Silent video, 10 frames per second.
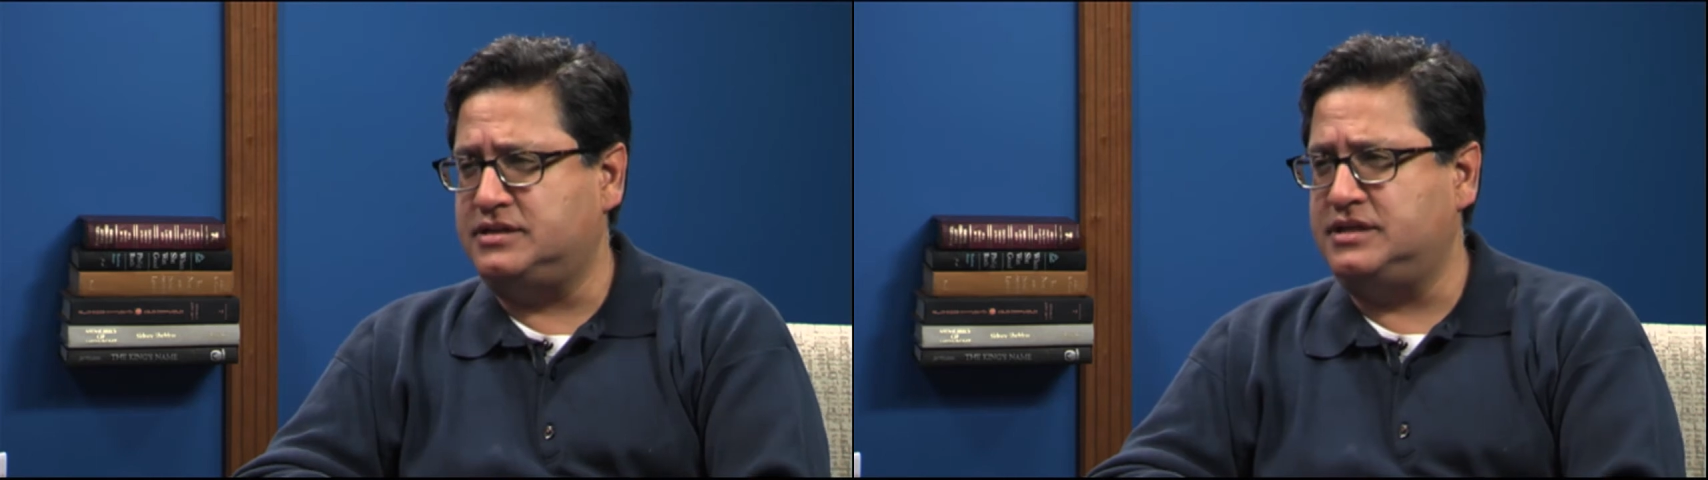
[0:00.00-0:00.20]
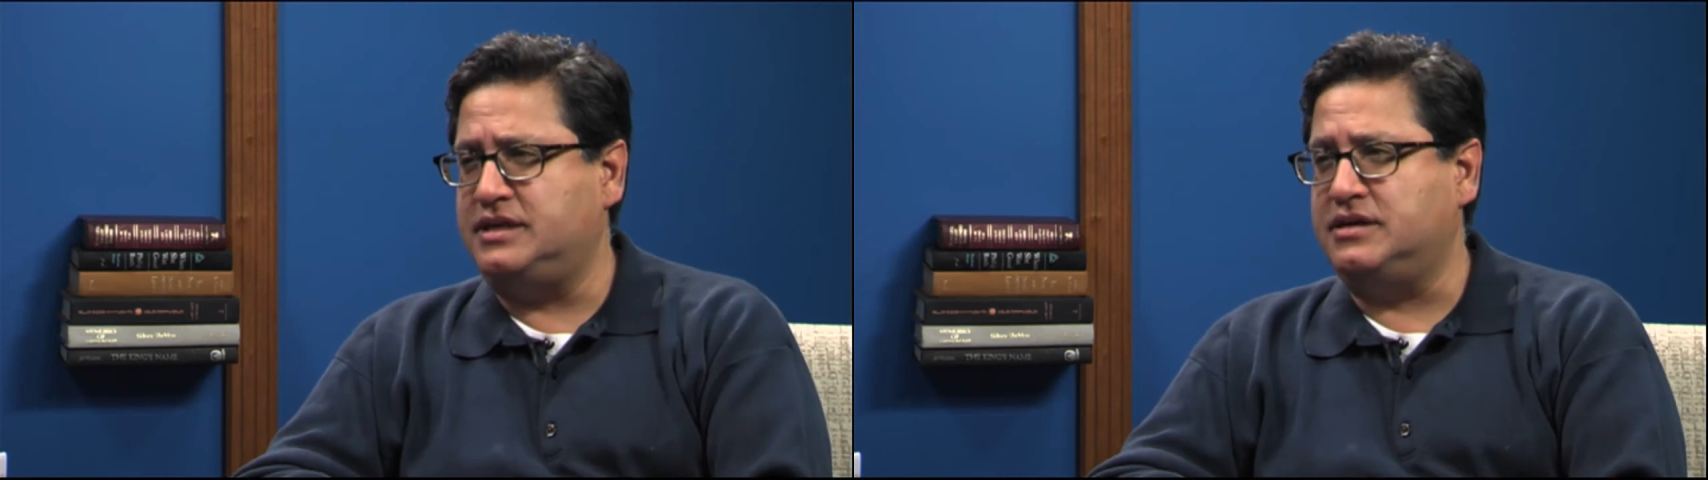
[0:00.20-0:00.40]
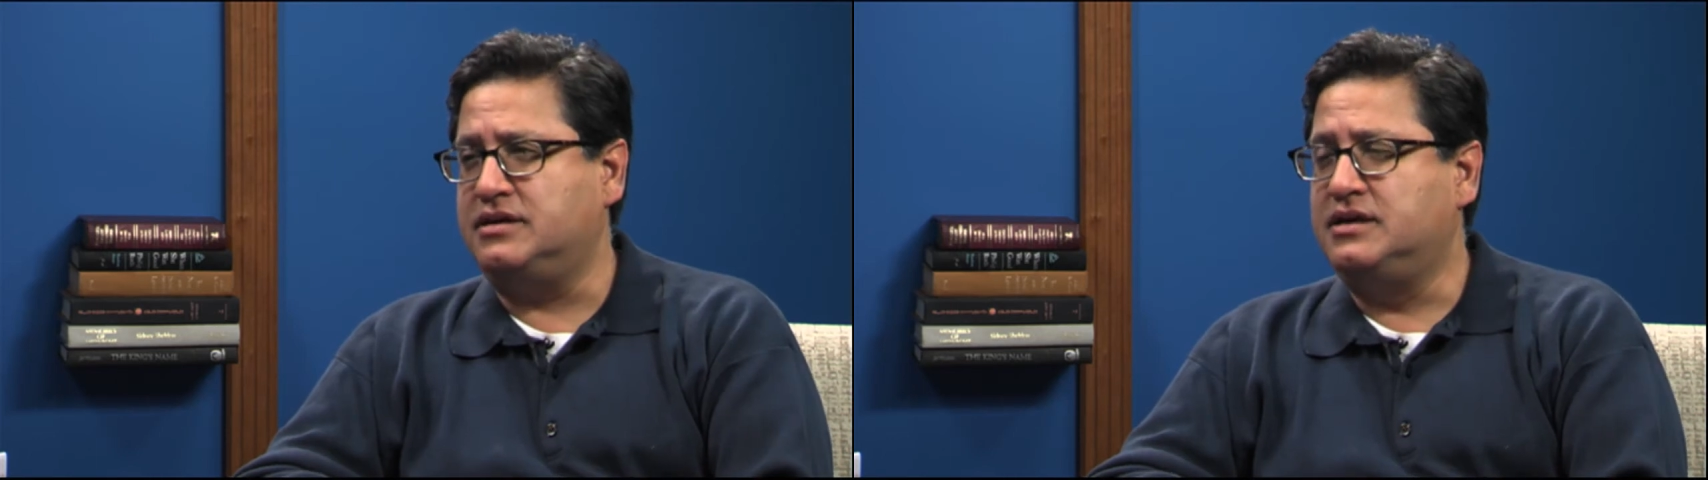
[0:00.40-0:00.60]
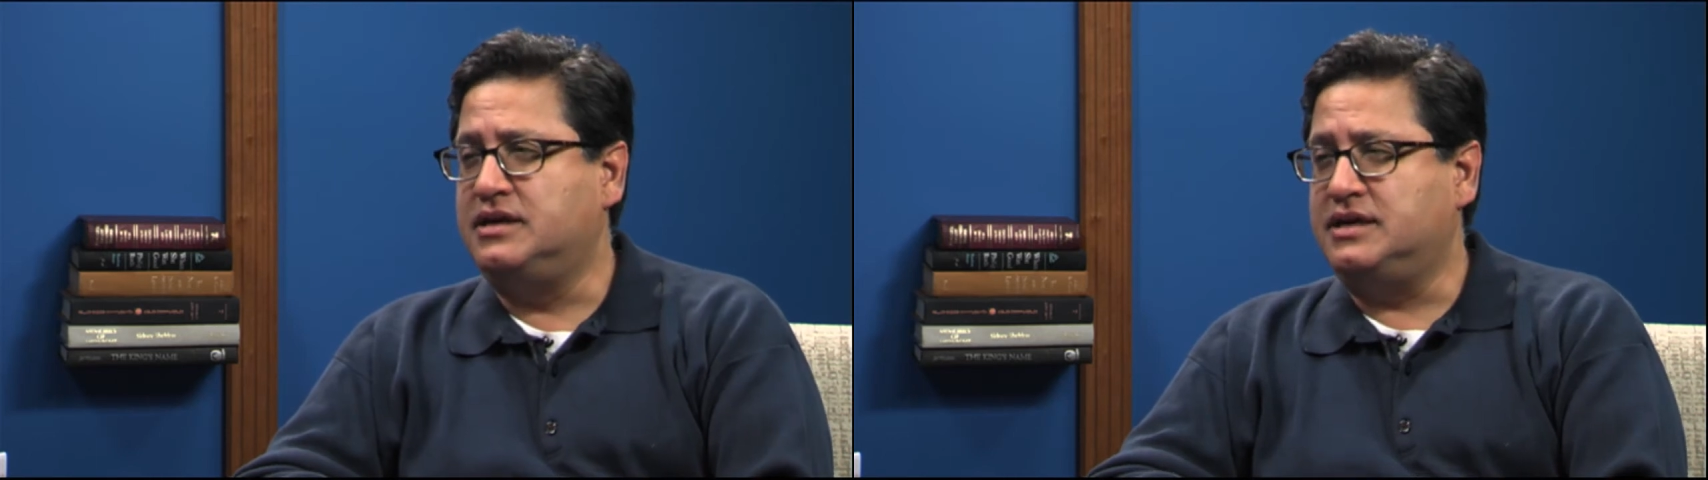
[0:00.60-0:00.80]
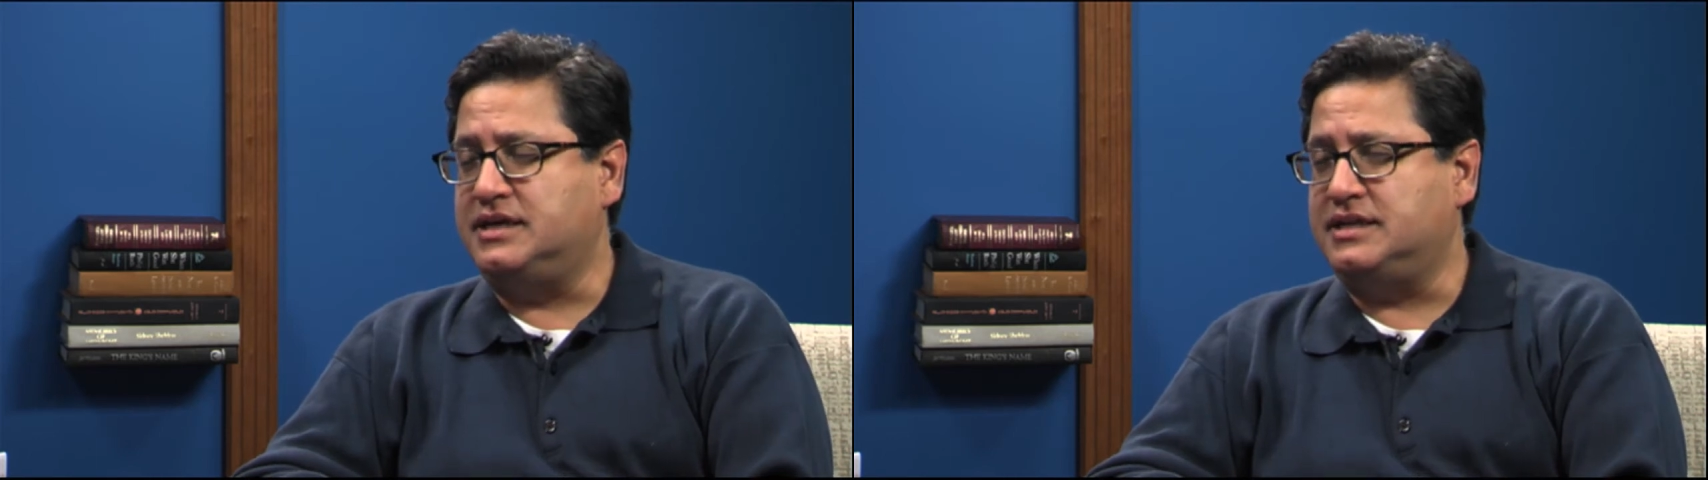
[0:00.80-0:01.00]
thing,
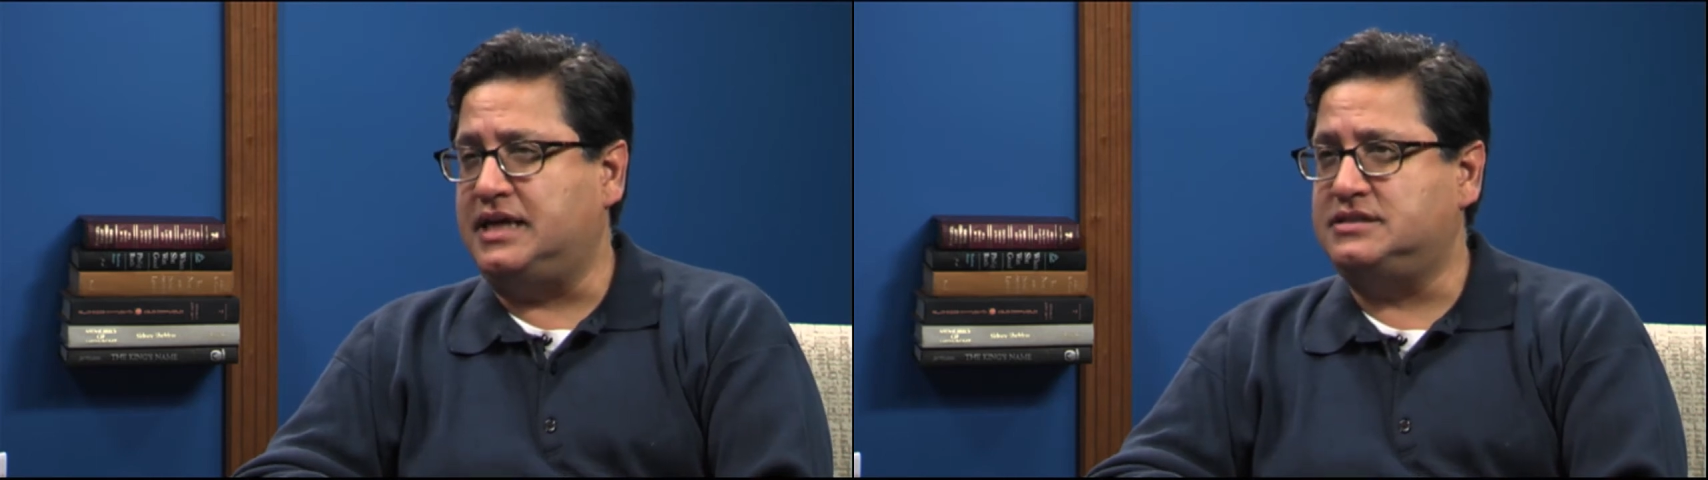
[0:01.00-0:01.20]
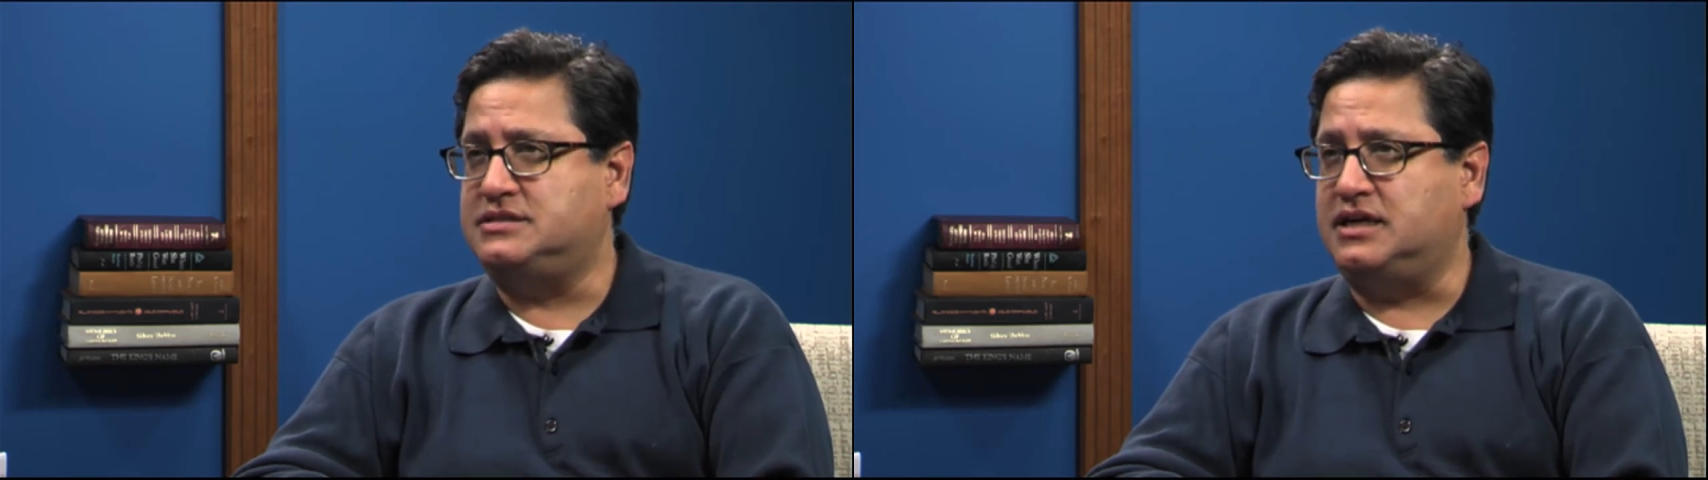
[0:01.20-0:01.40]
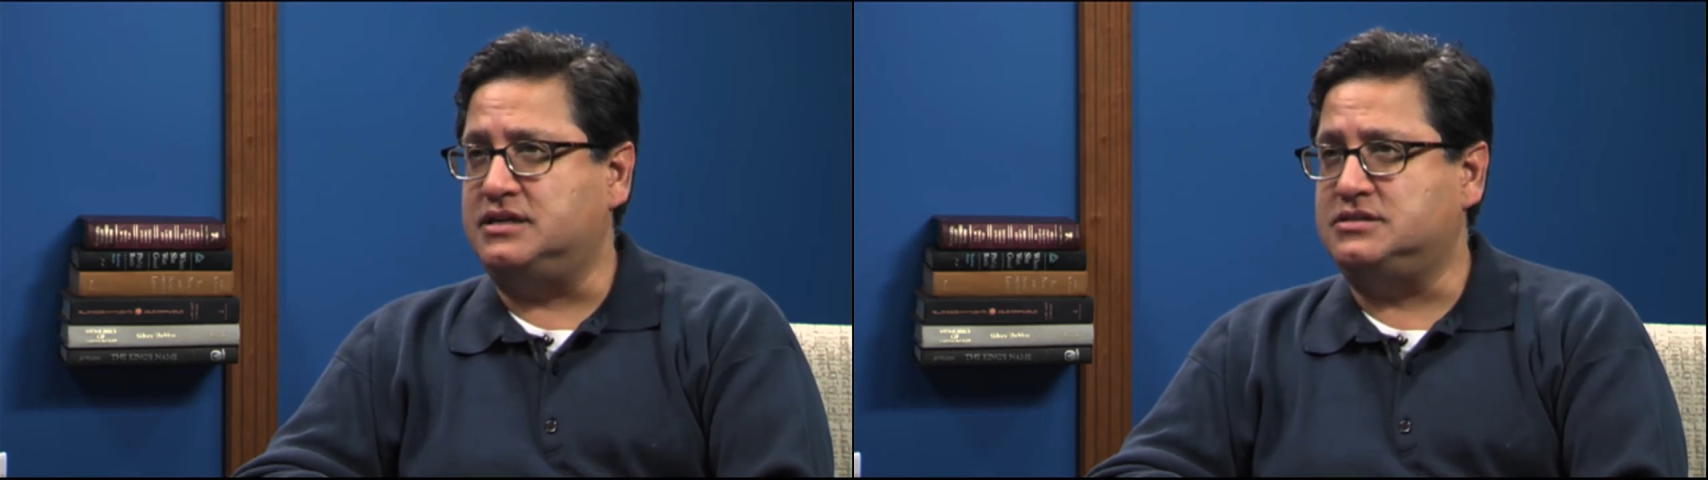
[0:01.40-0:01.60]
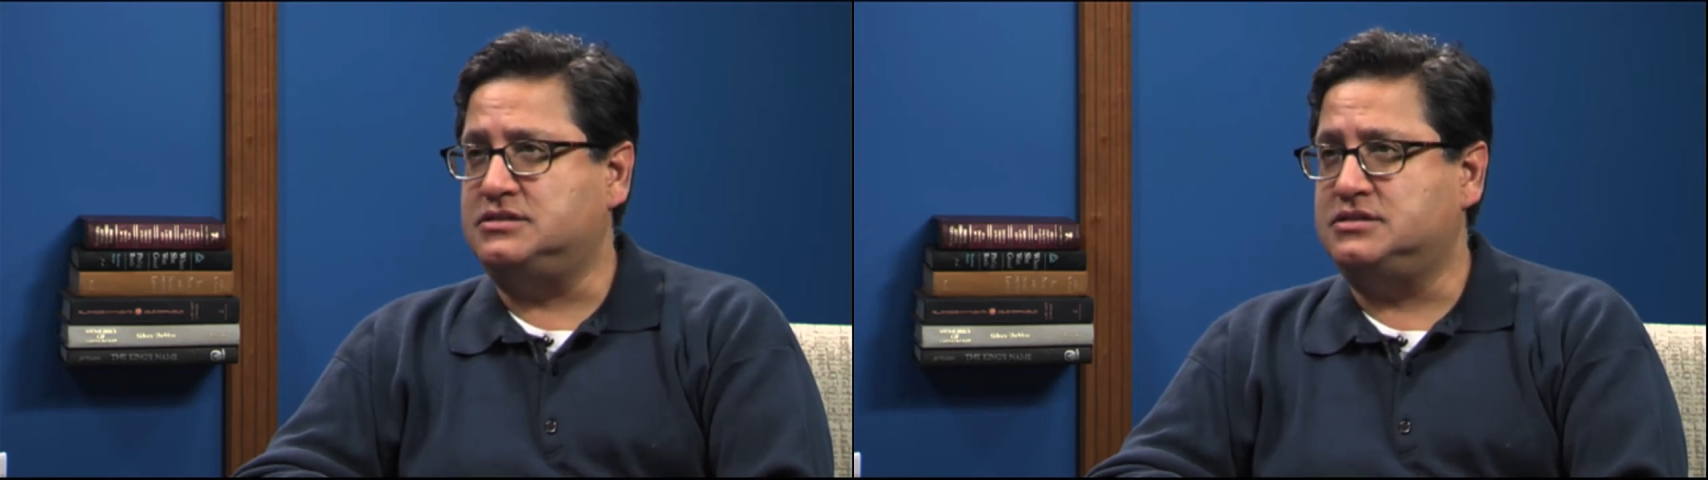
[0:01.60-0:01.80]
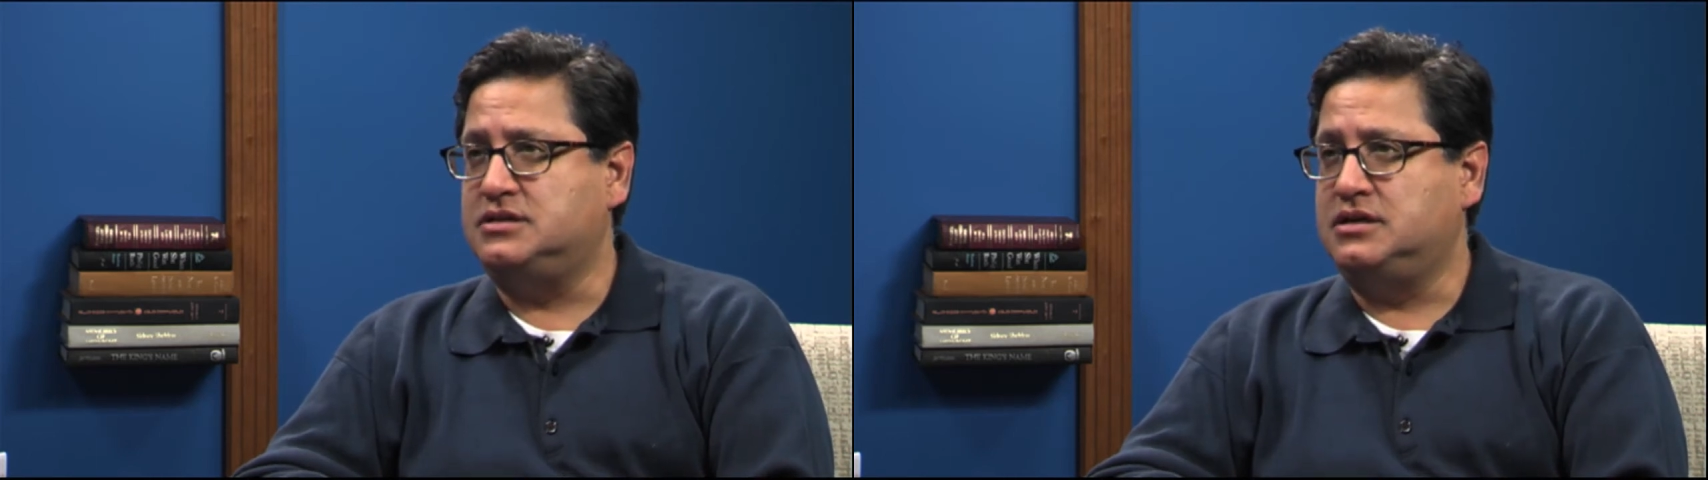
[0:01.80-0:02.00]
in that sense.